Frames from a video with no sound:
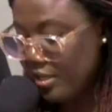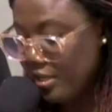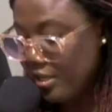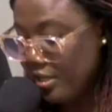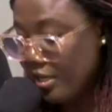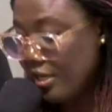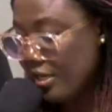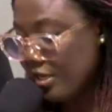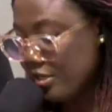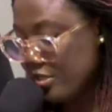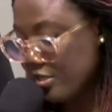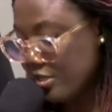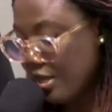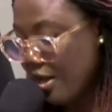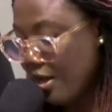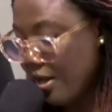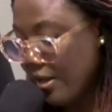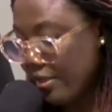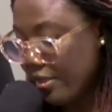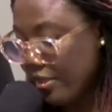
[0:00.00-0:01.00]
and a
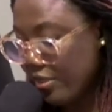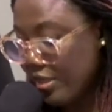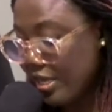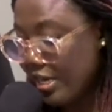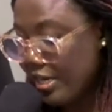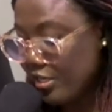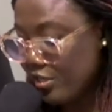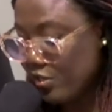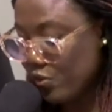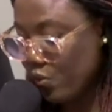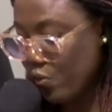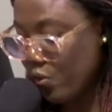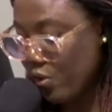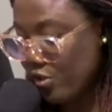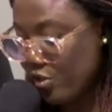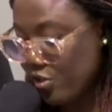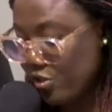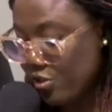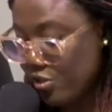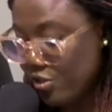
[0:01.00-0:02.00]
sow that is
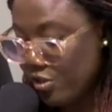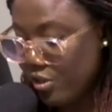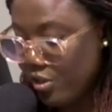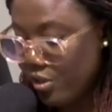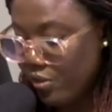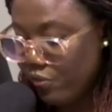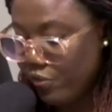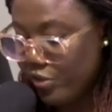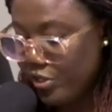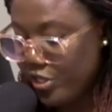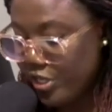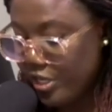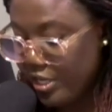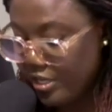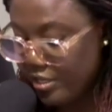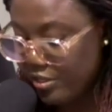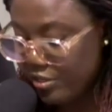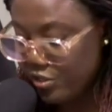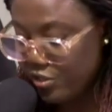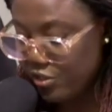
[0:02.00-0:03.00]
washed
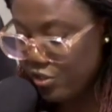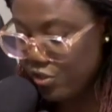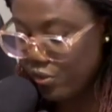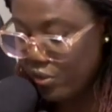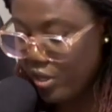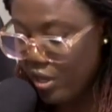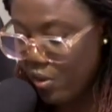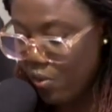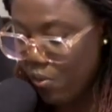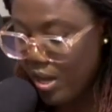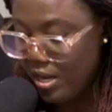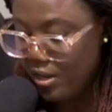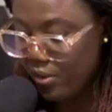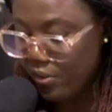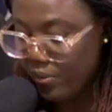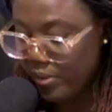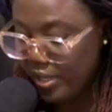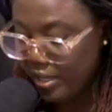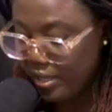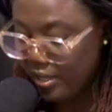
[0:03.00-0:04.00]
returns to her
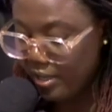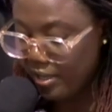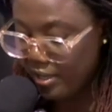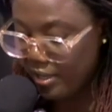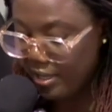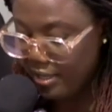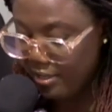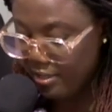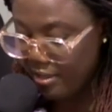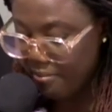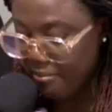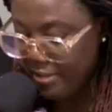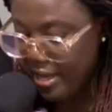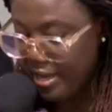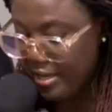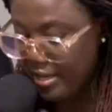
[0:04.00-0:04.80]
wallowing in the mud.